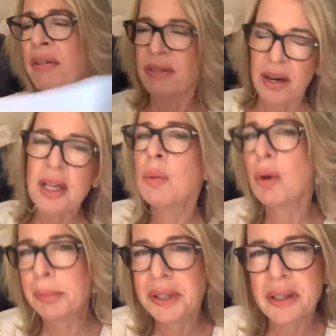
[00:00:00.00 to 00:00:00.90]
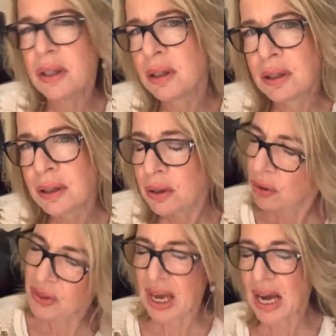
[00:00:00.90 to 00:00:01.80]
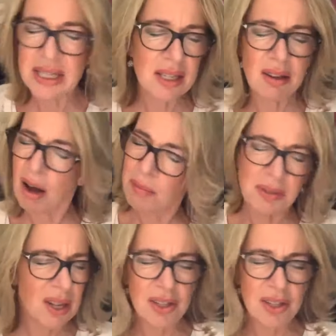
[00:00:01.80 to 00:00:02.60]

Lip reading: funny woman on the Katie's arms,